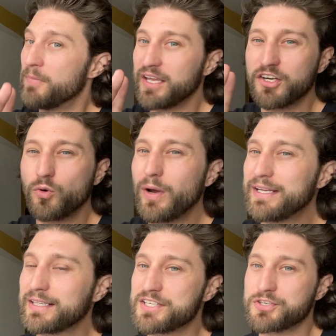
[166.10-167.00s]
In a
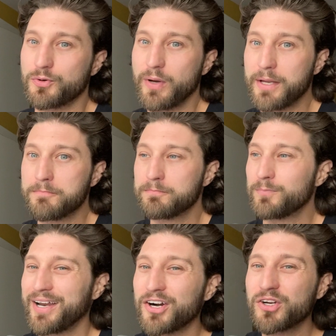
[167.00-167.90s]
way lesser way.
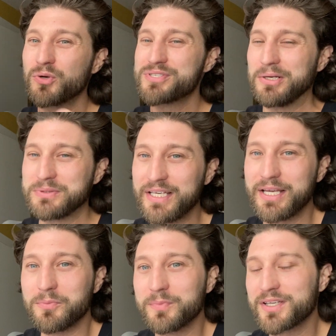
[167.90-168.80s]
My heart goes out to
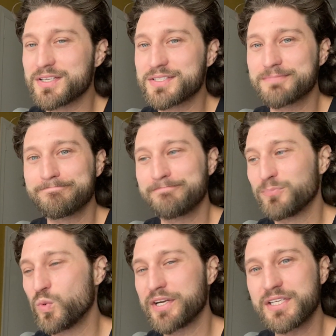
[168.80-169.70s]
him because
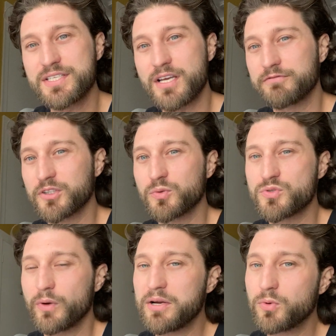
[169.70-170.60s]
what he suffered
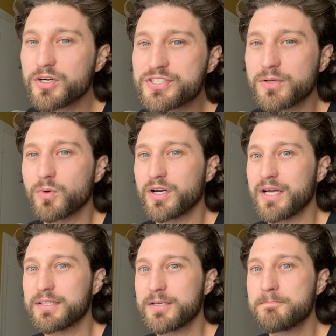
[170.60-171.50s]
was way worse than what
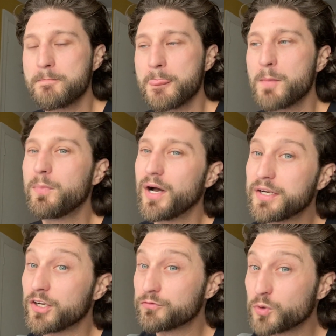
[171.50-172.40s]
I did.
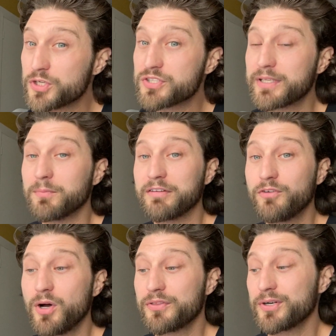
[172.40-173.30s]
But unfortunately, my
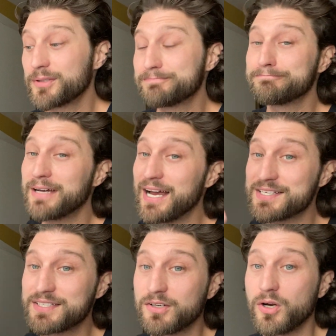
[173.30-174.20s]
father
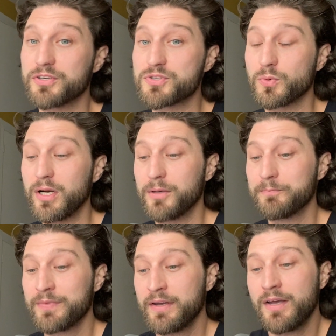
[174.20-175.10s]
passed it on as
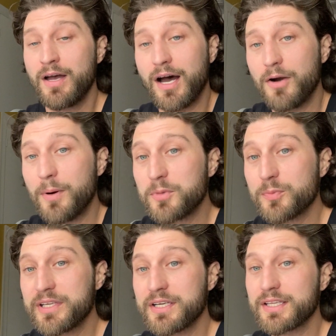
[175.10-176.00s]
well. I remember
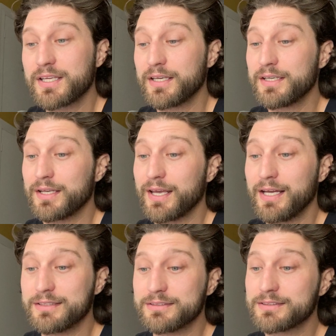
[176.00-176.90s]
being a kid
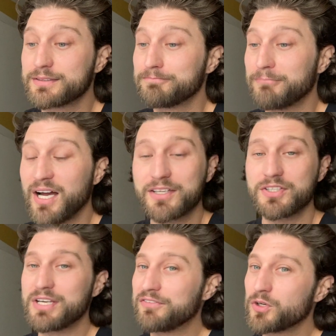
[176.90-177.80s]
and I
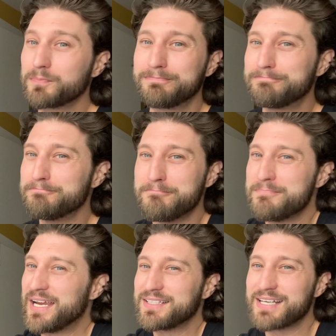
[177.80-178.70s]
could never
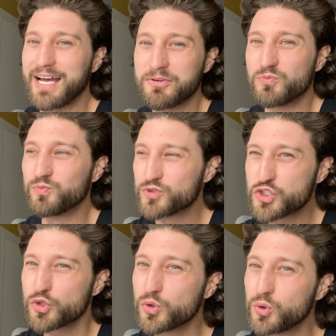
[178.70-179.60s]
make dad
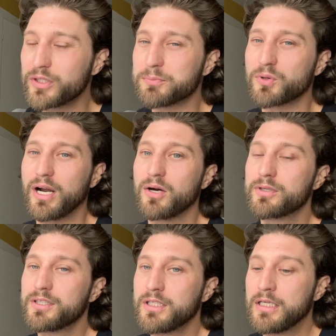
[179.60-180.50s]
truly
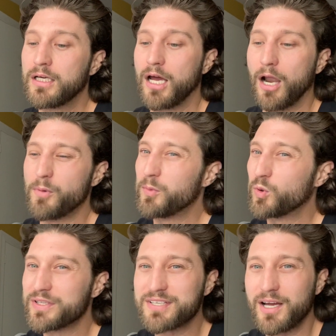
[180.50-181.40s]
proud. I remember one